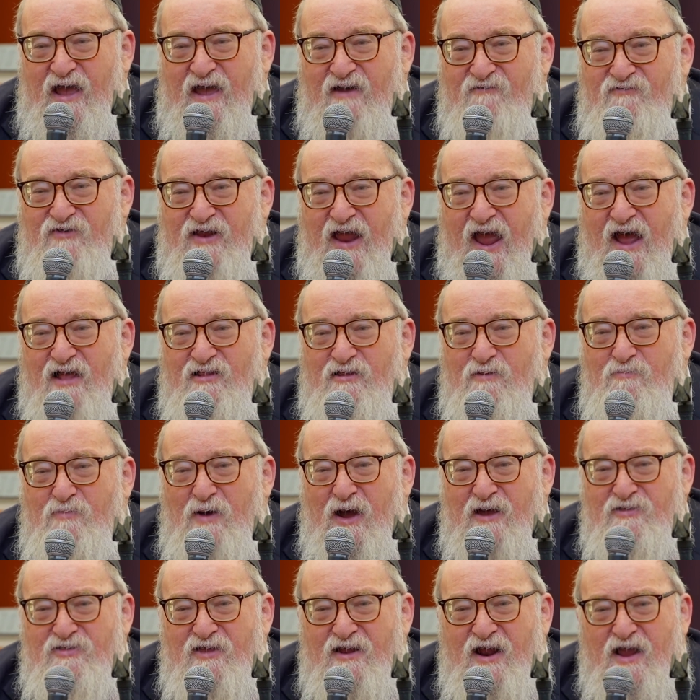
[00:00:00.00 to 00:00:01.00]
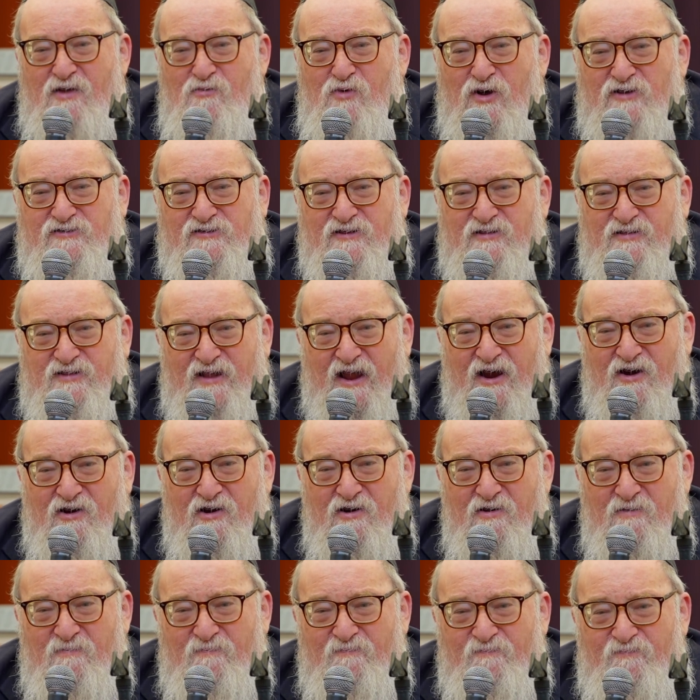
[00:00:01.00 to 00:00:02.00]
have an alibi that I wasn't
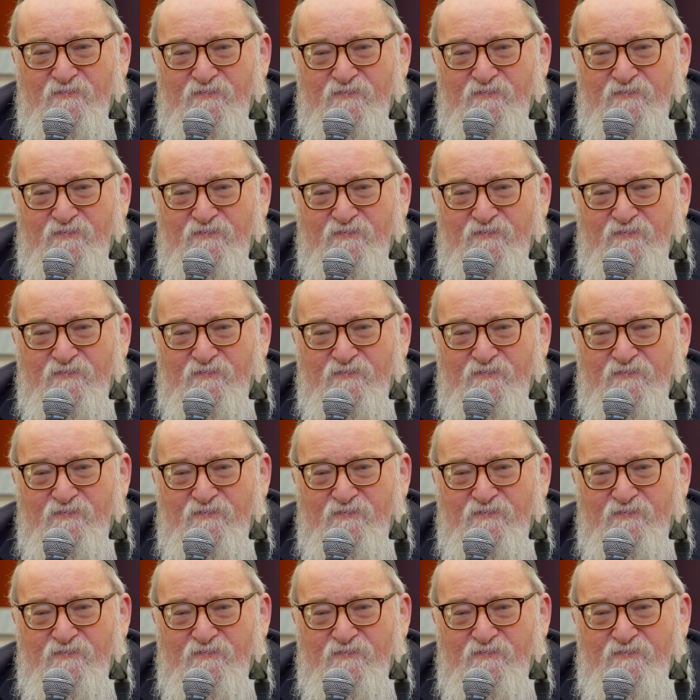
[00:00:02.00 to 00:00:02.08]
there.